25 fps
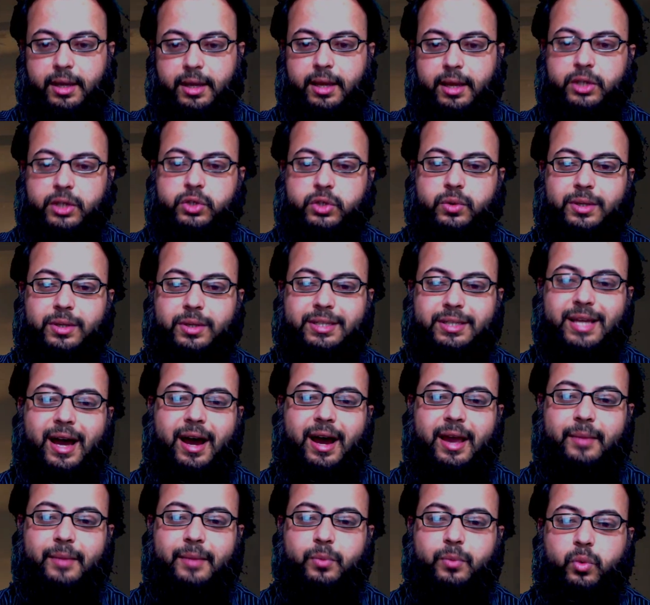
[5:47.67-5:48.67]
to a
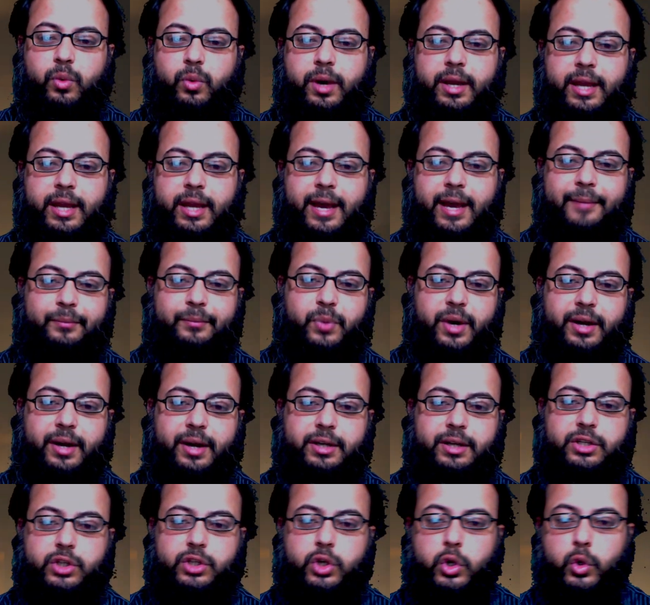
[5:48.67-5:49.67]
time when
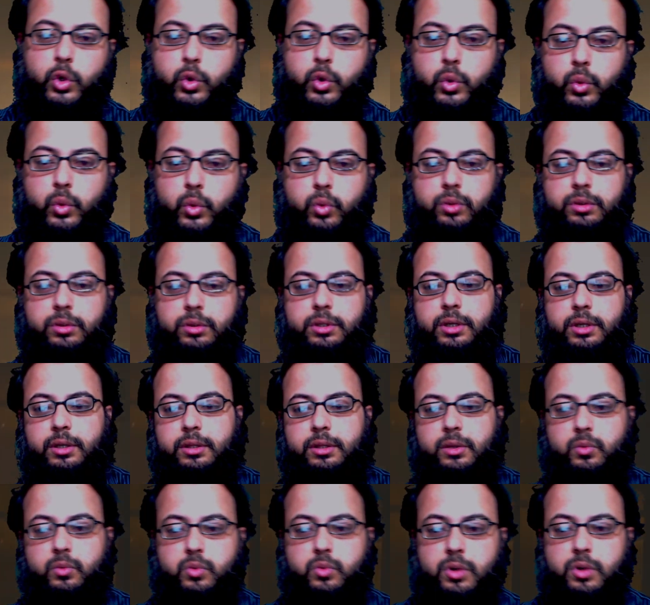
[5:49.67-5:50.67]
empires ruled the
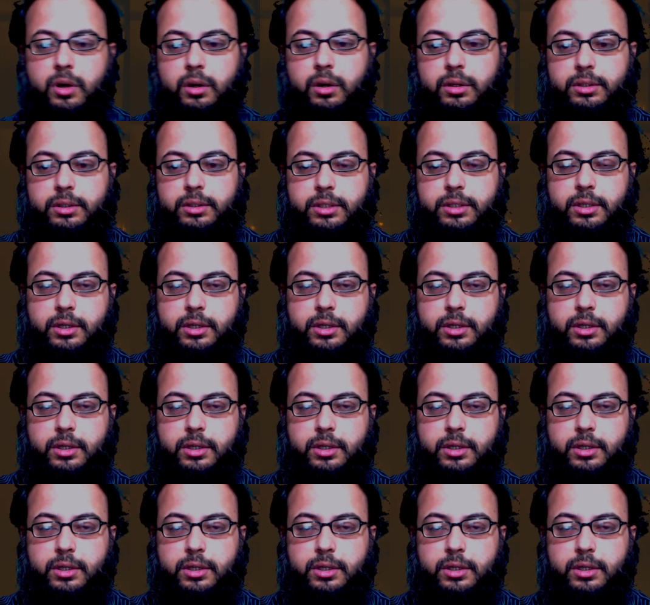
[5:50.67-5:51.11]
world.